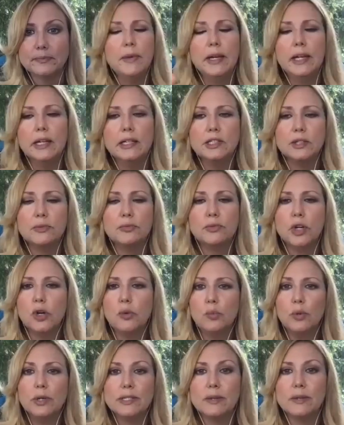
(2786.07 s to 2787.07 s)
I mean, it
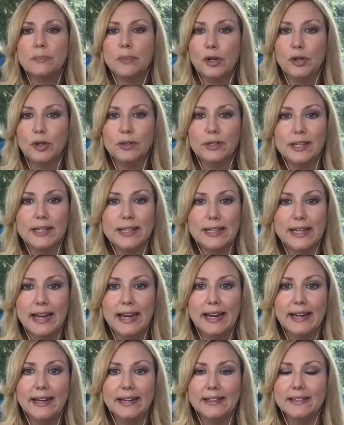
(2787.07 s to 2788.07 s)
Rome wasn't built in a
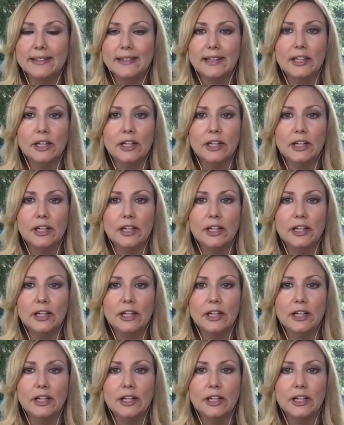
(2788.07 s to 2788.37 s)
day.